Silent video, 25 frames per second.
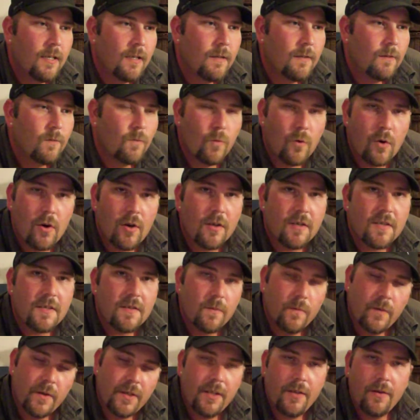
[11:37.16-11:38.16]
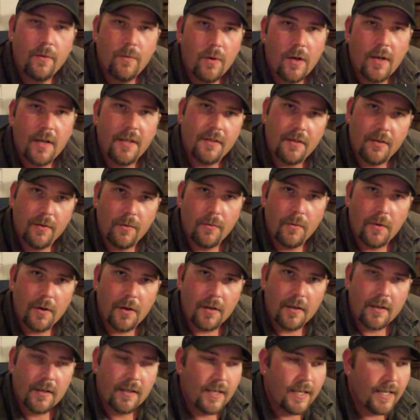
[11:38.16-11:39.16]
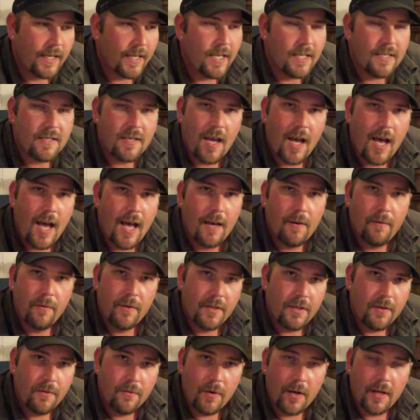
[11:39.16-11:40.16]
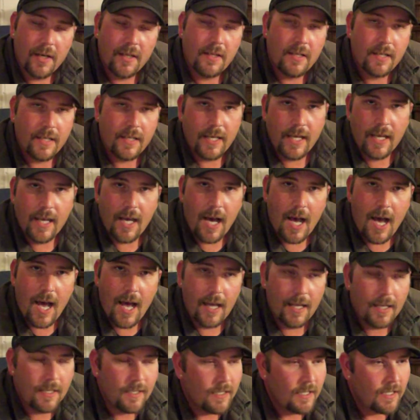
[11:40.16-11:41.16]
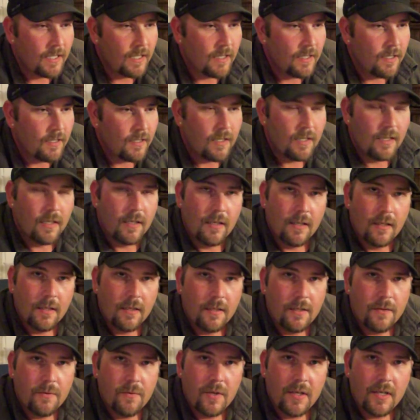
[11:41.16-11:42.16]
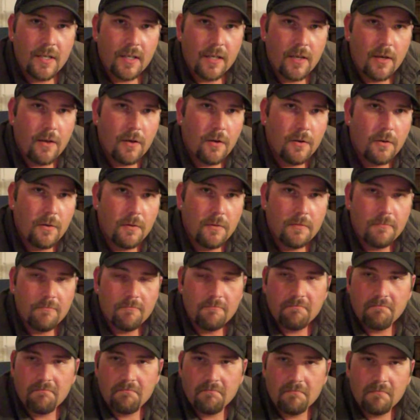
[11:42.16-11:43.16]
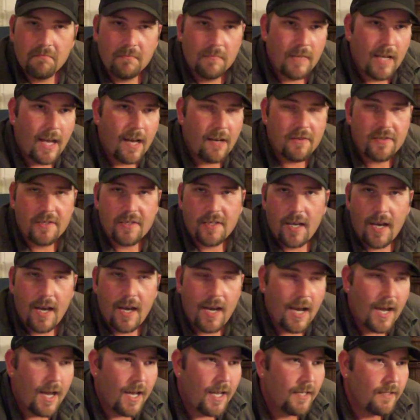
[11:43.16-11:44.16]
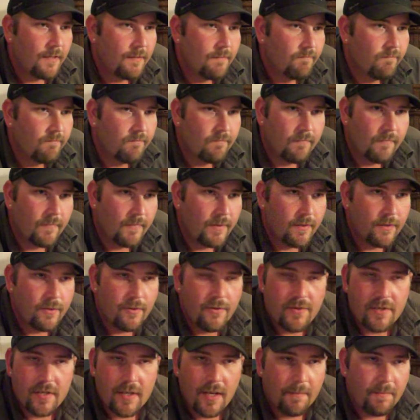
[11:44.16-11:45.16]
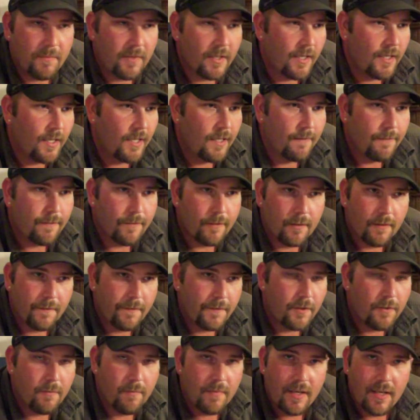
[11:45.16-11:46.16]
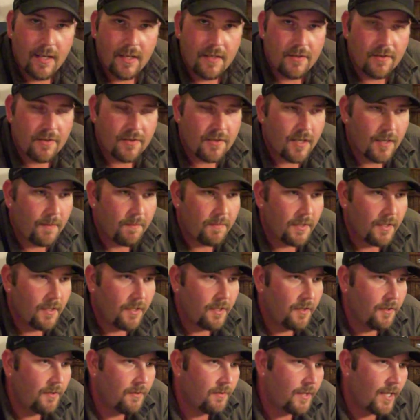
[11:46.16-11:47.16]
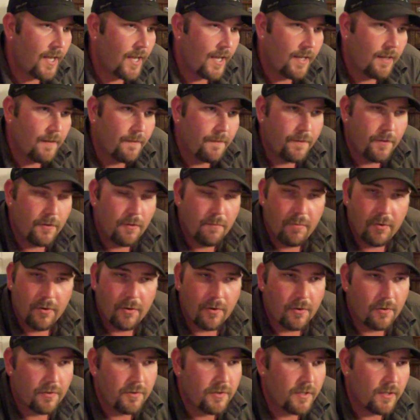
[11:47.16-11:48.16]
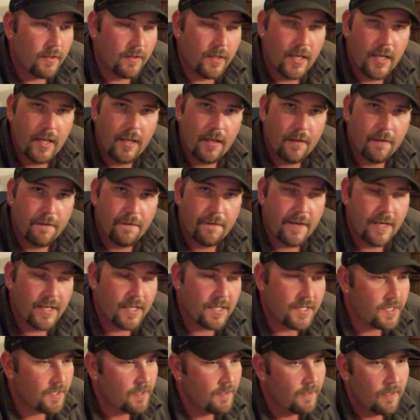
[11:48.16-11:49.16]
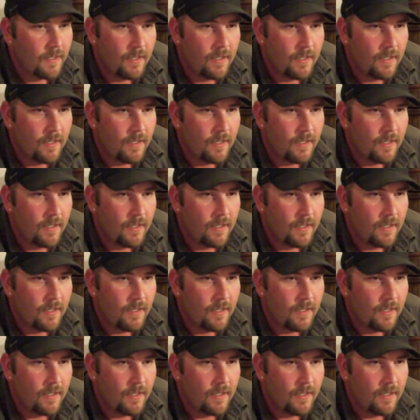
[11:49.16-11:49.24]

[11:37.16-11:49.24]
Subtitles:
works when you want it to work. It gets hot when you want it to get hot. You want to go outside, do something for a few minutes or something, you take a few pulls, you get your fix,